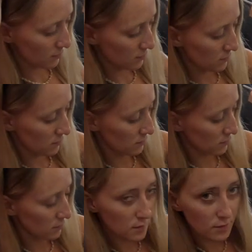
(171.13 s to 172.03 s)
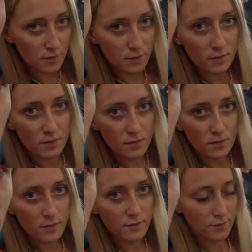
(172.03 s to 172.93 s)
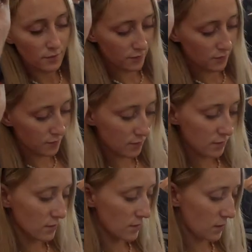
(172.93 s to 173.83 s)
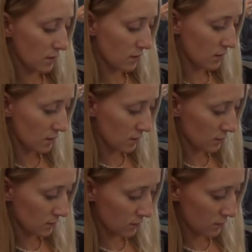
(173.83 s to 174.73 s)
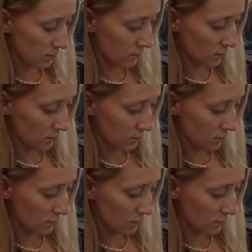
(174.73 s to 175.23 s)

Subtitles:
The person shown says nothing.